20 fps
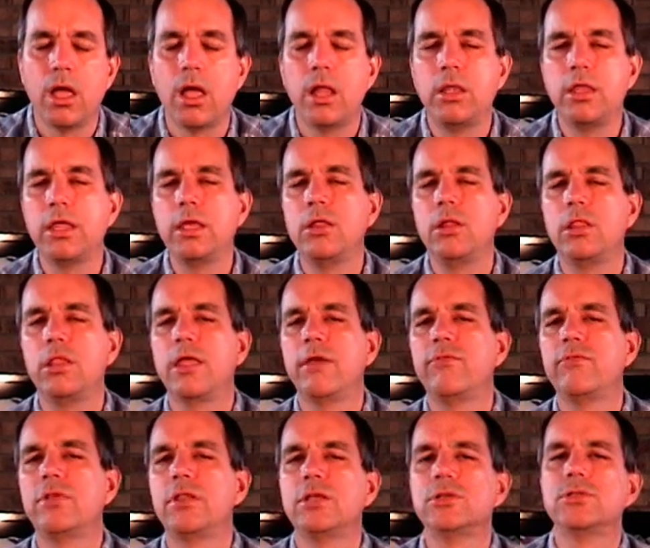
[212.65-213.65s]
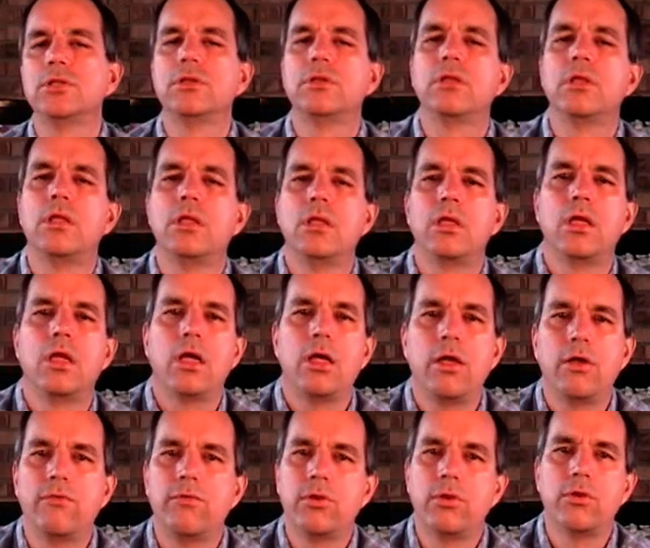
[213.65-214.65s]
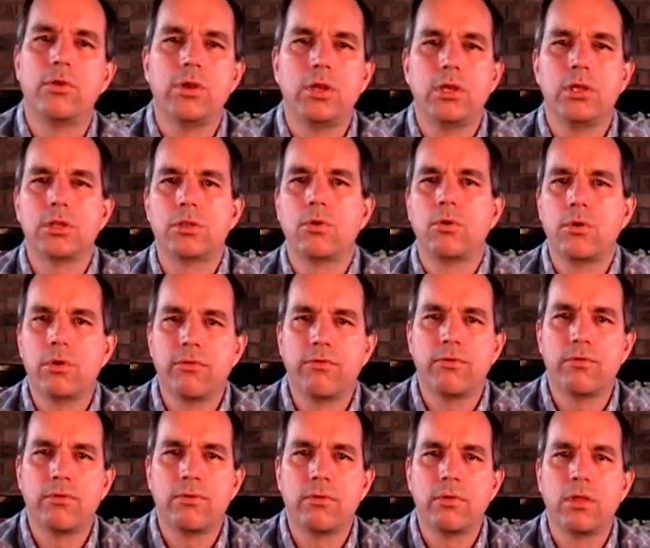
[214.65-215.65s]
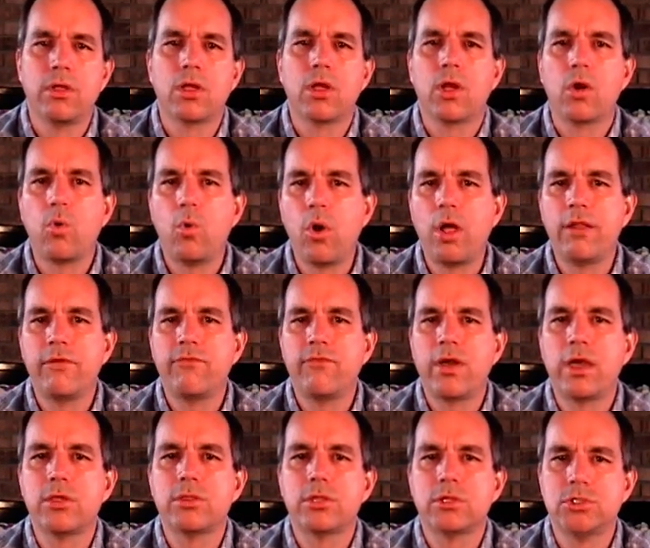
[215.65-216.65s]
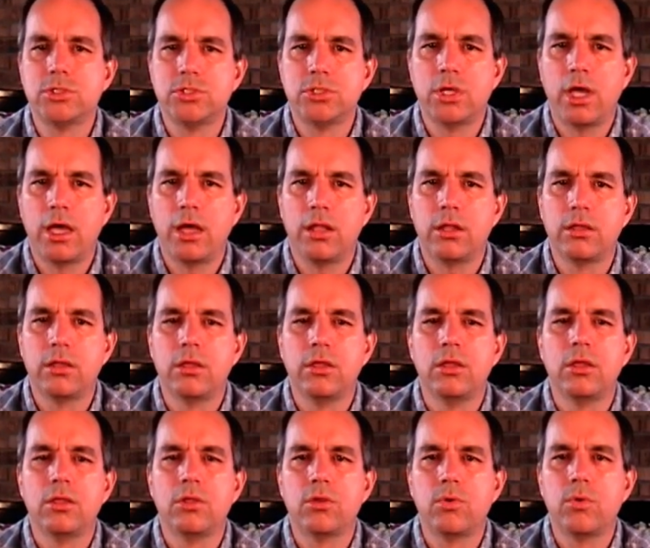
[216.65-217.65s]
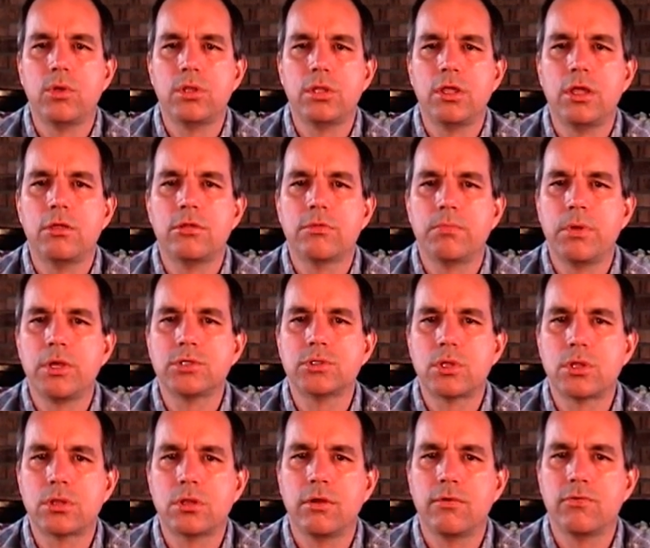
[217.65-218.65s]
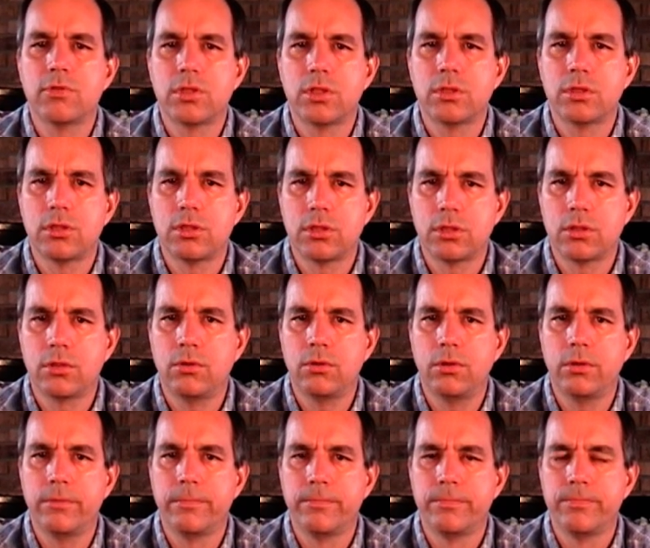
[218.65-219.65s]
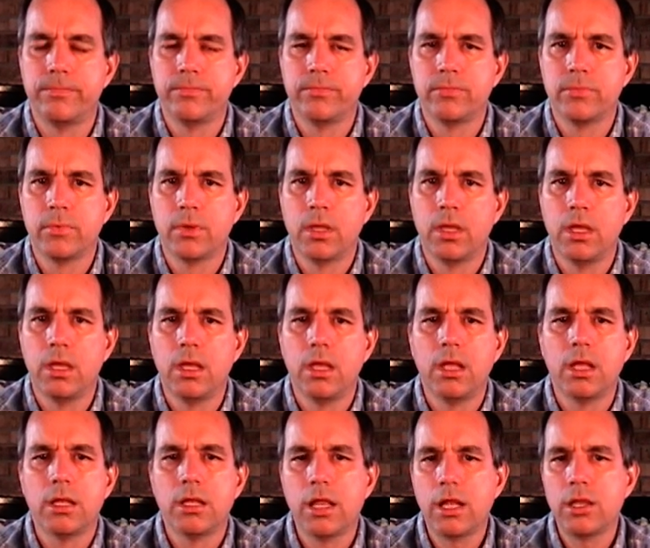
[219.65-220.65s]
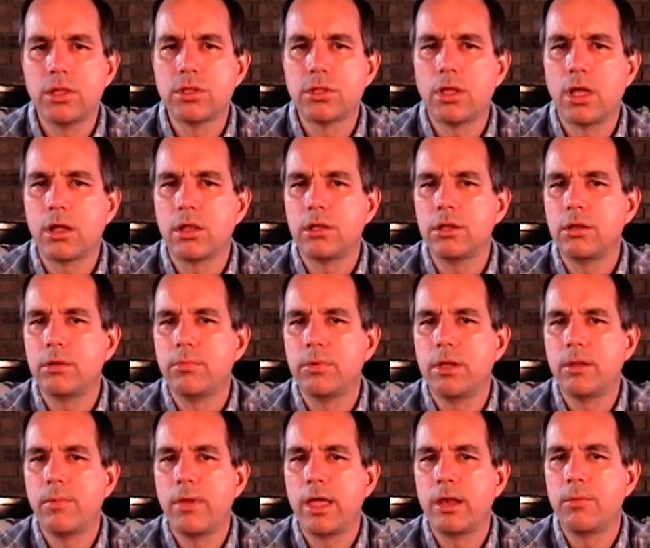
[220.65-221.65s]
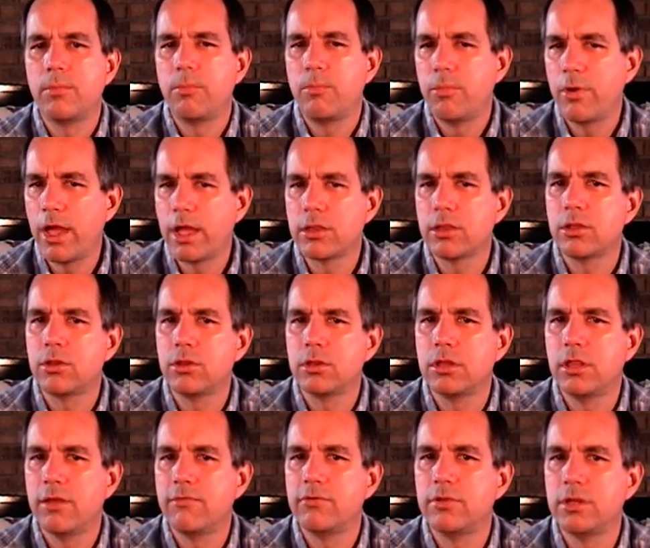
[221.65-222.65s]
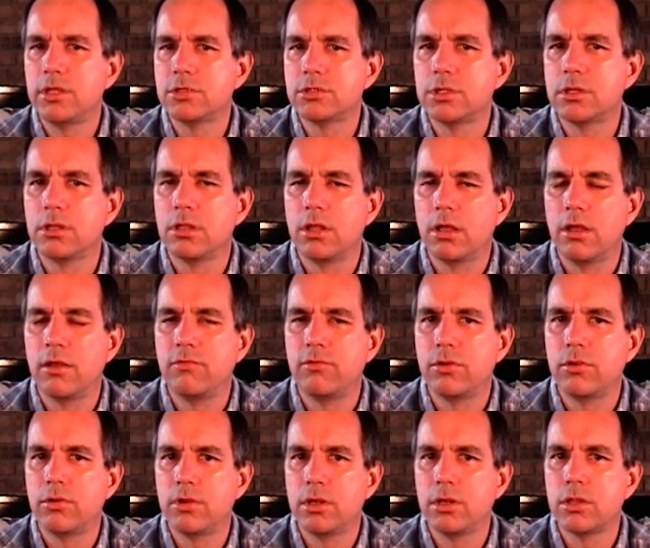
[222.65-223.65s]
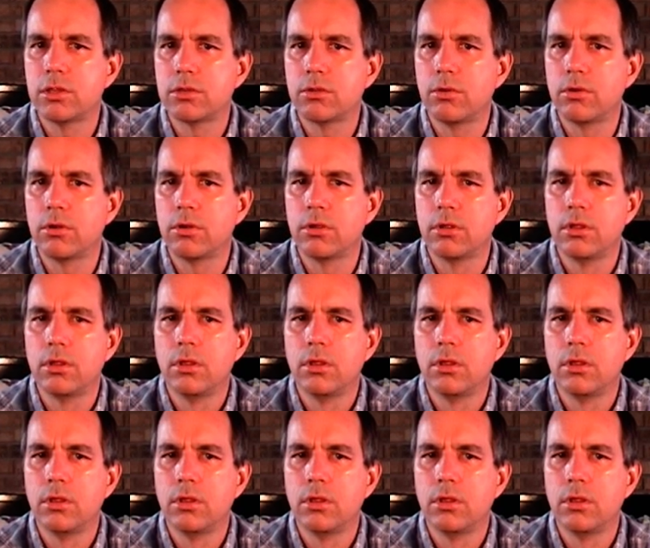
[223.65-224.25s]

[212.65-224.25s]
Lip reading: A legal definition of a learning disorder qualifies a child to receive special services in school. Now let's talk a little bit about a practical definition of a learning disorder.